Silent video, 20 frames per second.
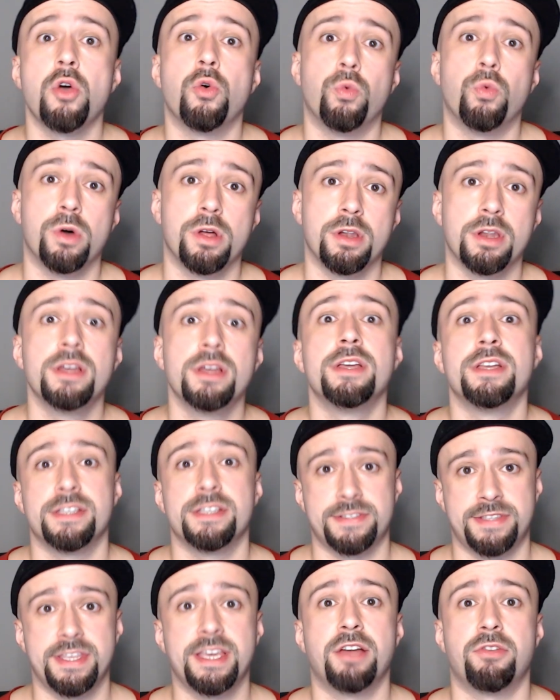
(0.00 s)
Well,
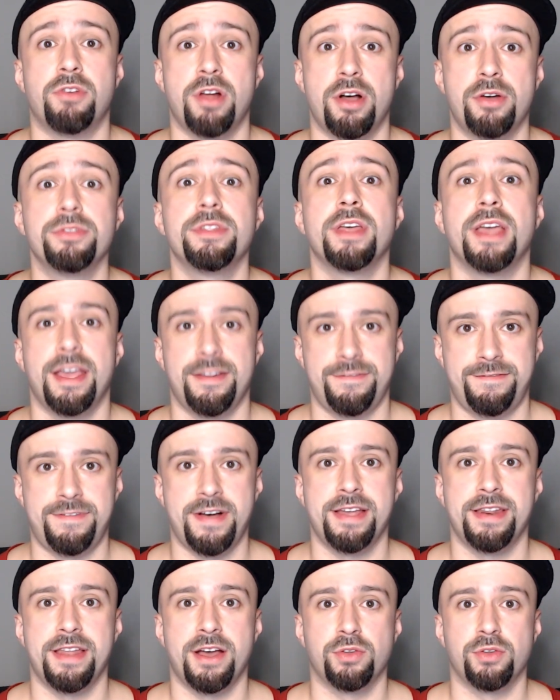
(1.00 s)
stick around and
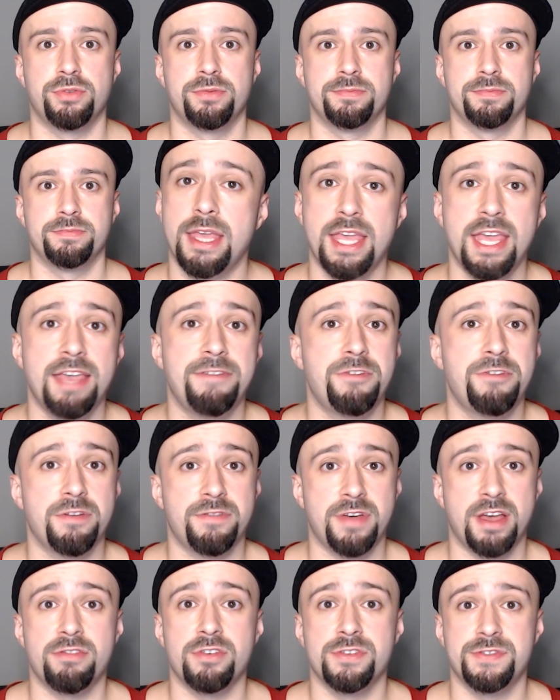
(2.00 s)
find out. If
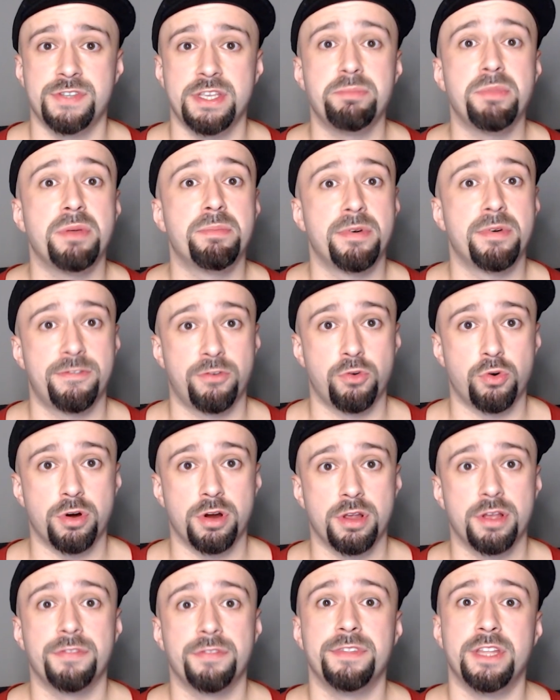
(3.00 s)
you've ever seen me
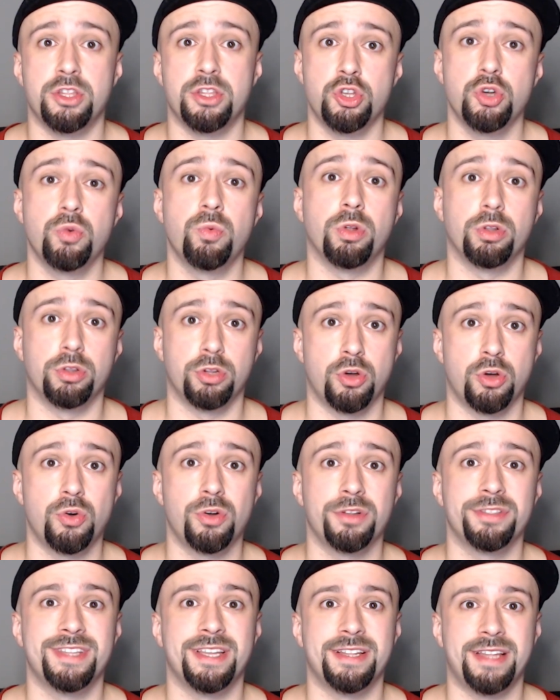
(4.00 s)
before, then you will
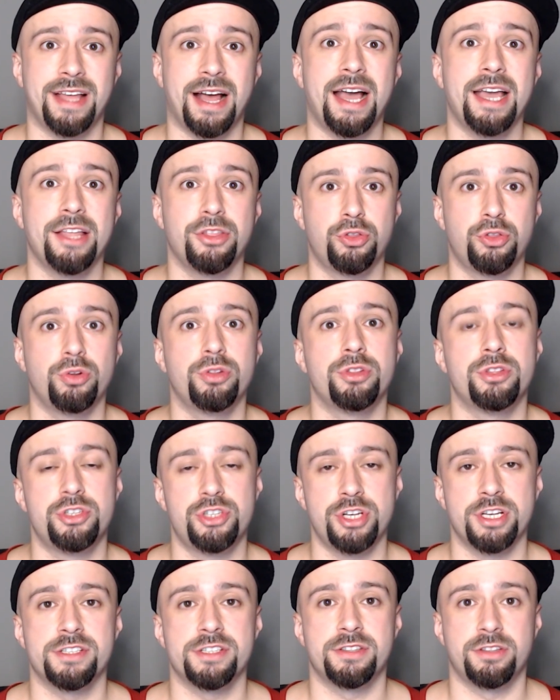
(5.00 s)
know that I don't
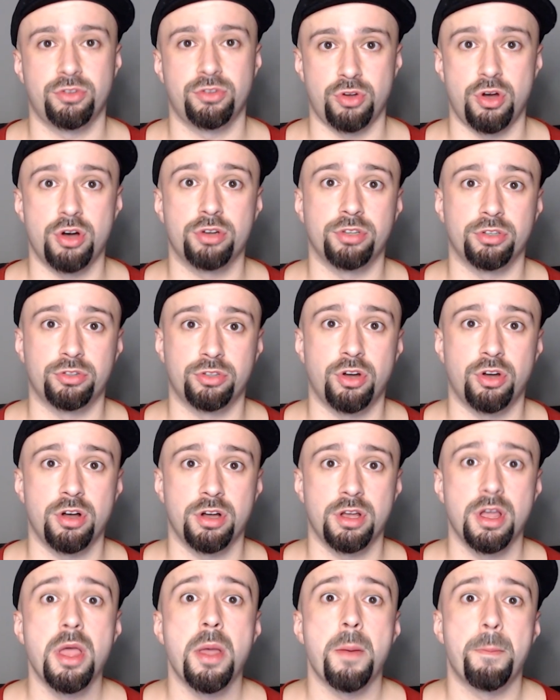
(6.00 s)
just talk the
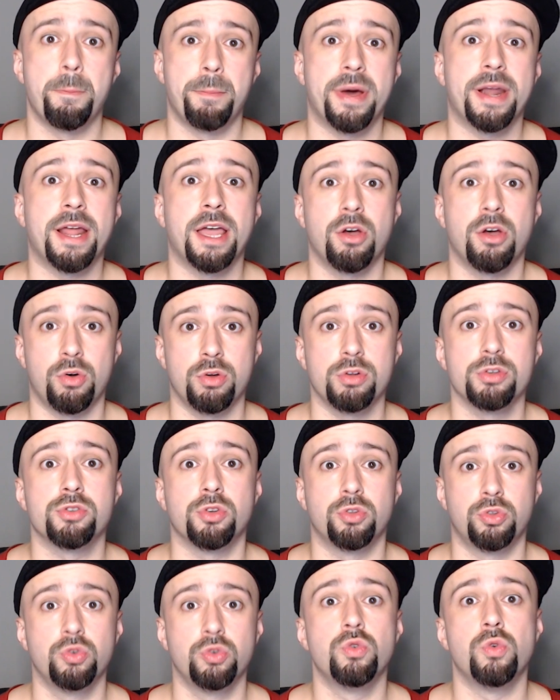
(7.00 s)
talk, but I
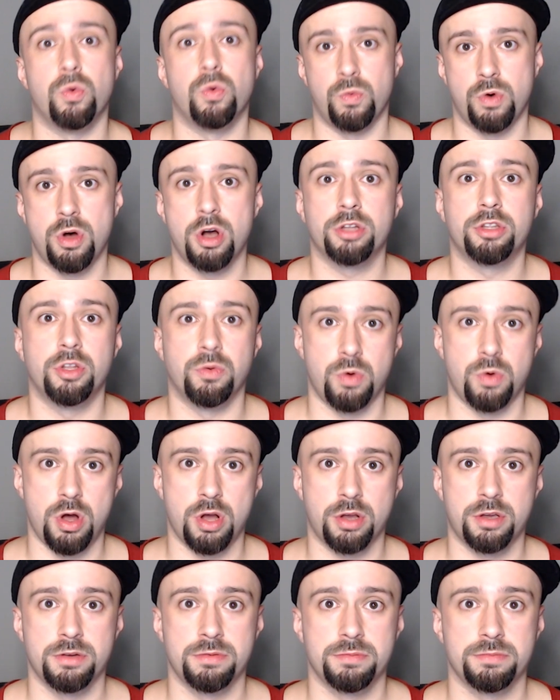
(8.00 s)
also do walk the
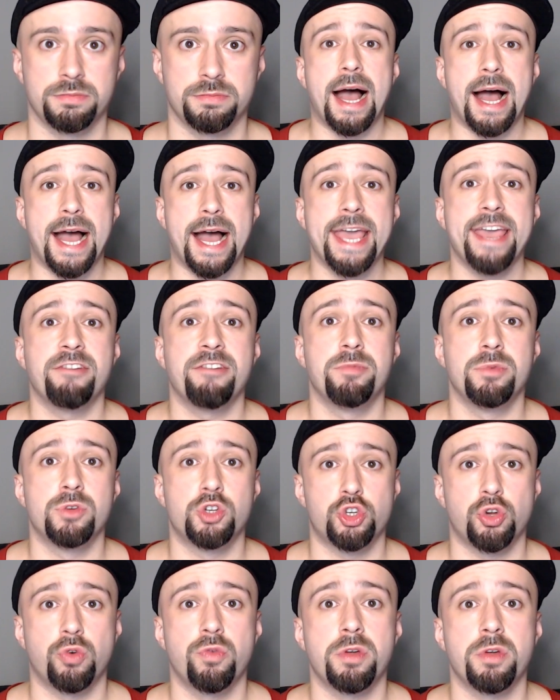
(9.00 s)
walk. I have been
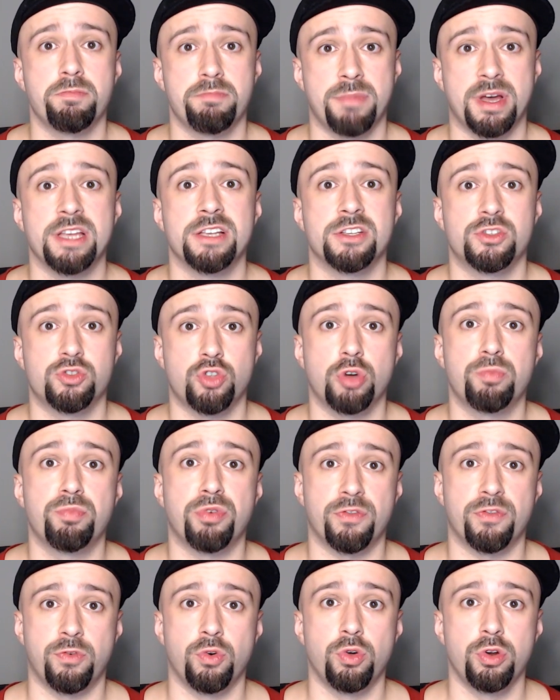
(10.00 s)
showing my stock
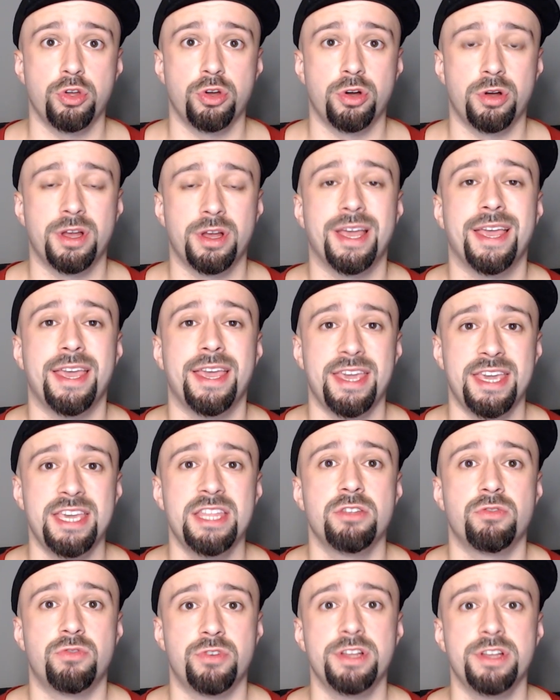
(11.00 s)
portfolio
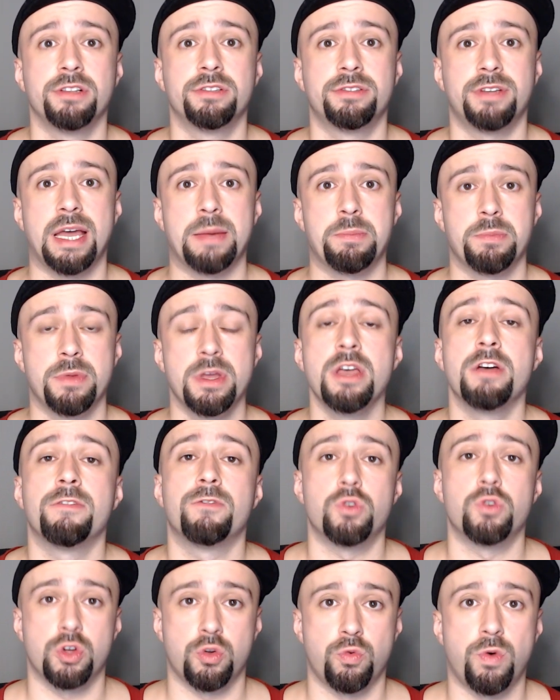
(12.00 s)
in real time
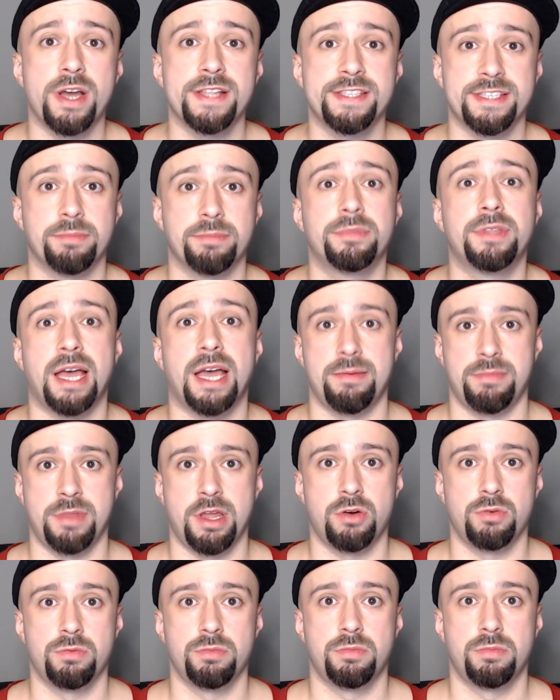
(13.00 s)
for quite some time
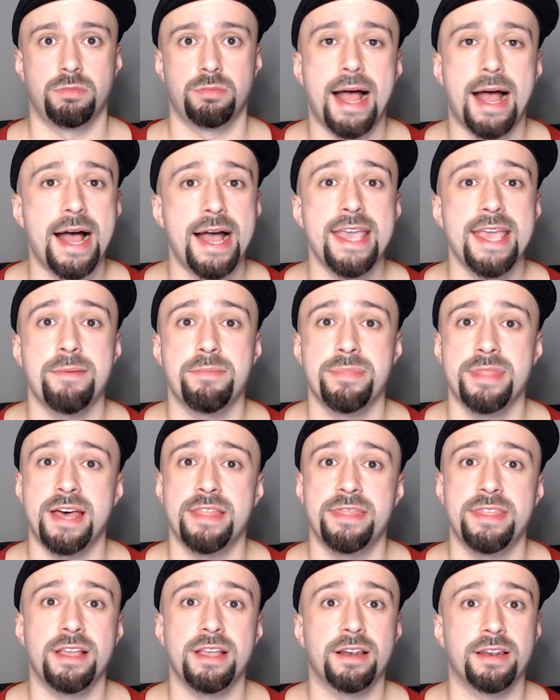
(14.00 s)
now. I am
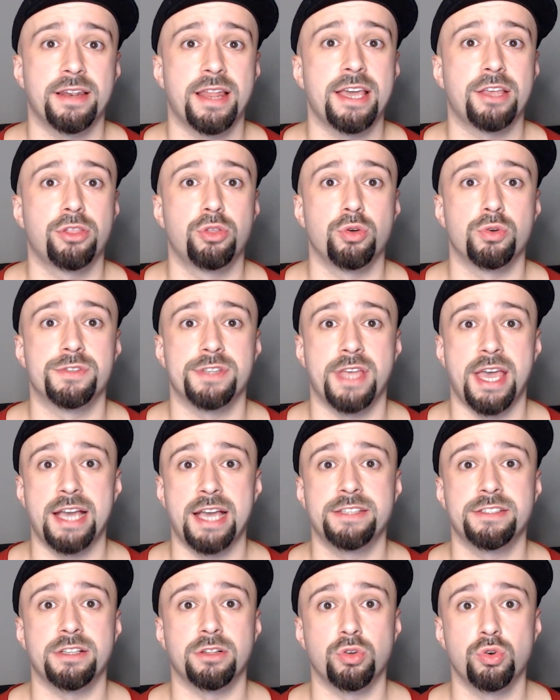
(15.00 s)
nothing like those
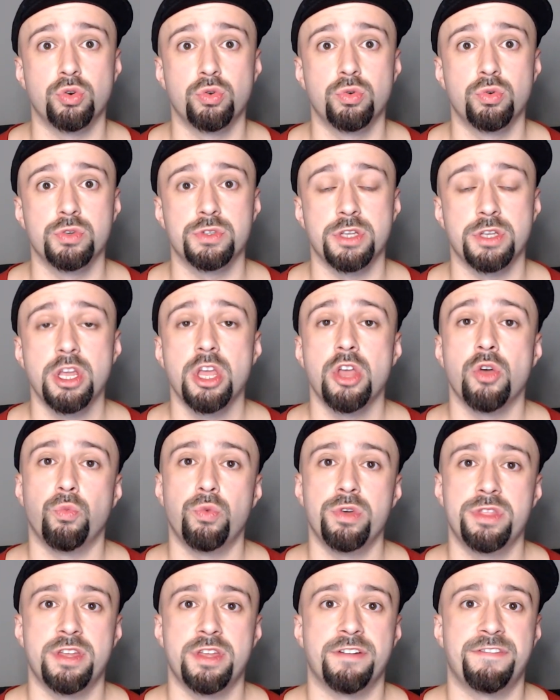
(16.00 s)
Excel gurus
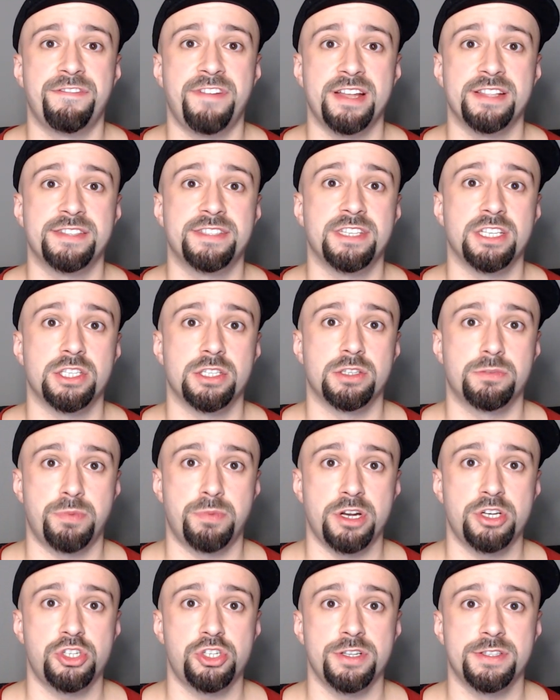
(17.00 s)
with their fancy
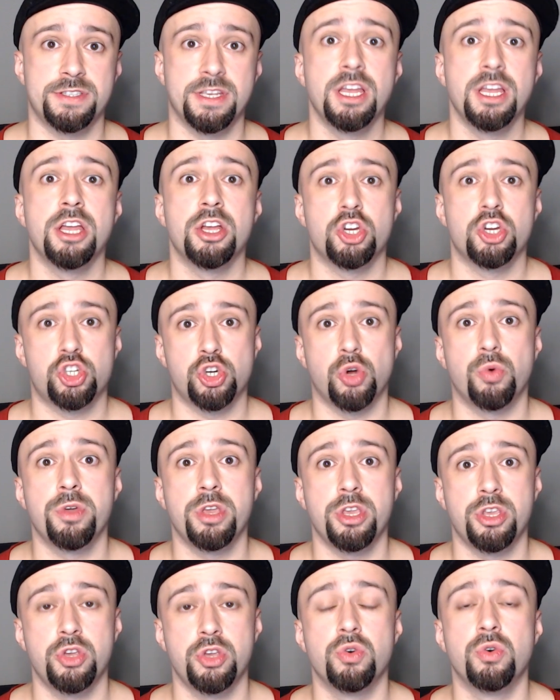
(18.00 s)
spreadsheets
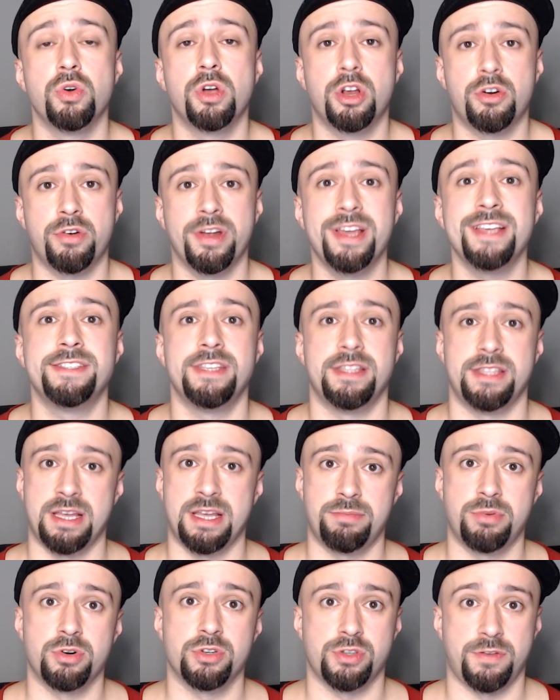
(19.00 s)
showing you crazy
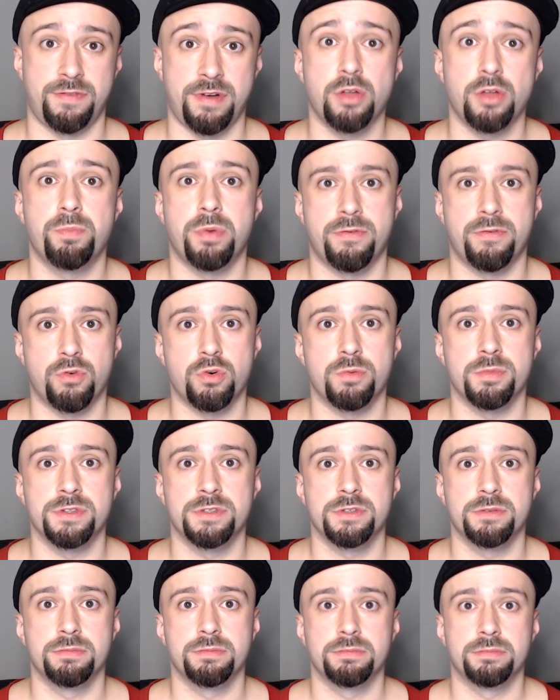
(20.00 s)
numbers of
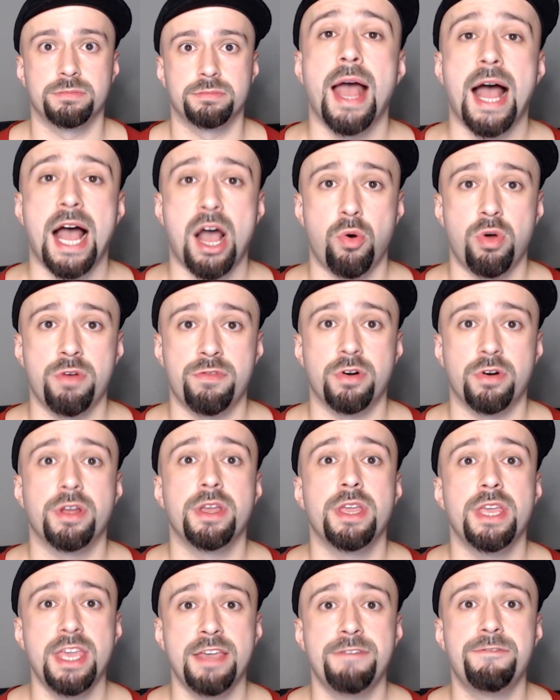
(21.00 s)
outperformance. However,
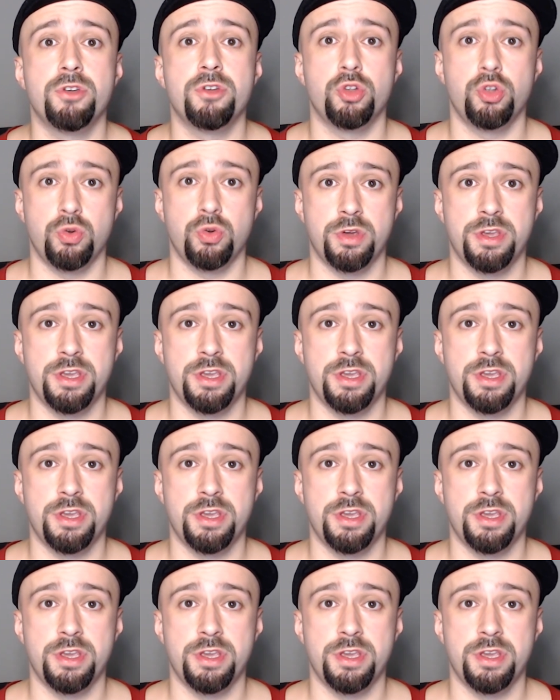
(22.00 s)
if you're new